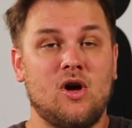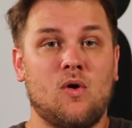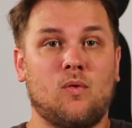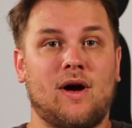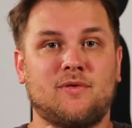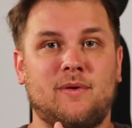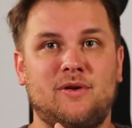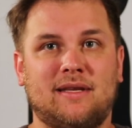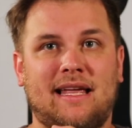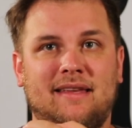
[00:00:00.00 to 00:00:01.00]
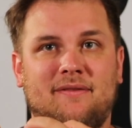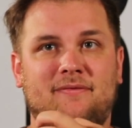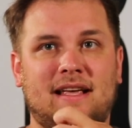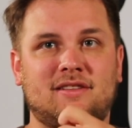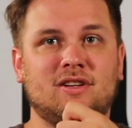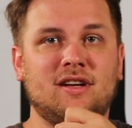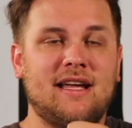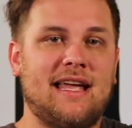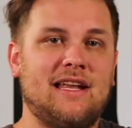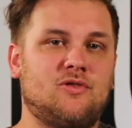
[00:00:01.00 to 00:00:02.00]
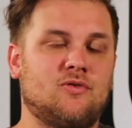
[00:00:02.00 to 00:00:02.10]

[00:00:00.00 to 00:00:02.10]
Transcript: Whereas when you let that fester, it